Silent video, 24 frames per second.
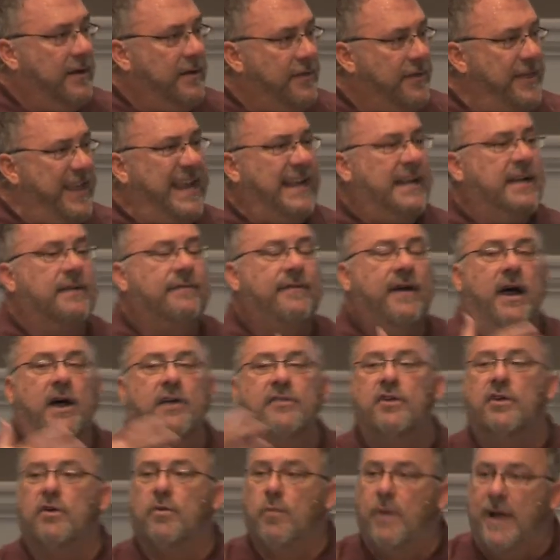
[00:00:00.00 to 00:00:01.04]
think of
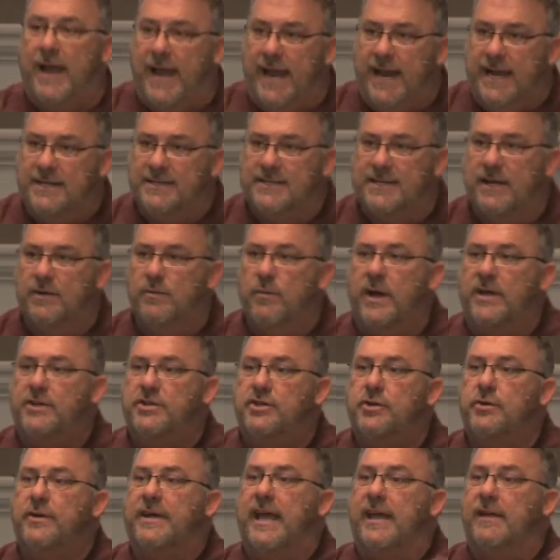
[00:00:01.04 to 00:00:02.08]
other ways in
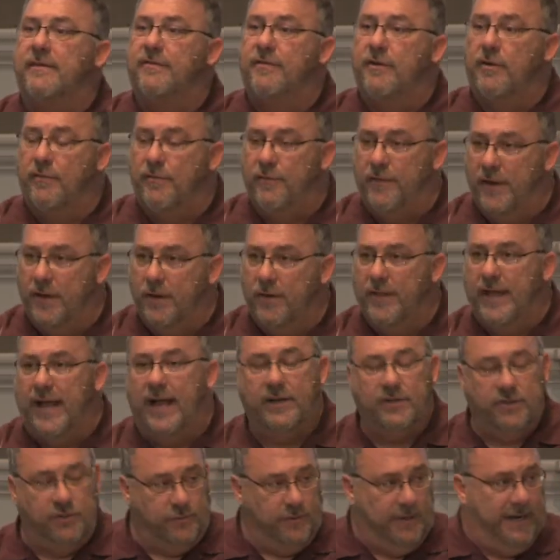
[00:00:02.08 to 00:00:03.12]
which you can fulfill
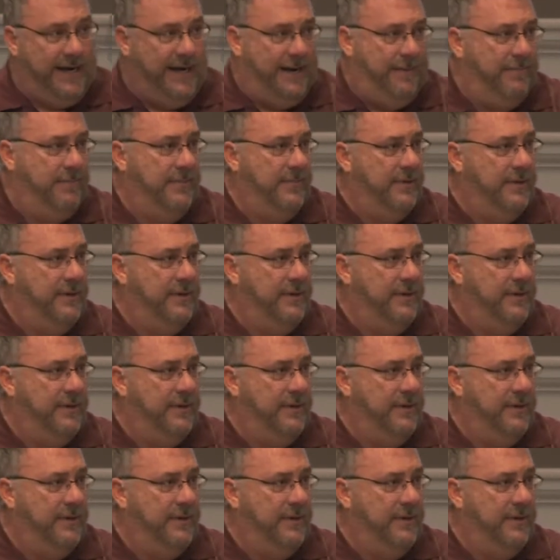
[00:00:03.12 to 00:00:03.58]
that dream.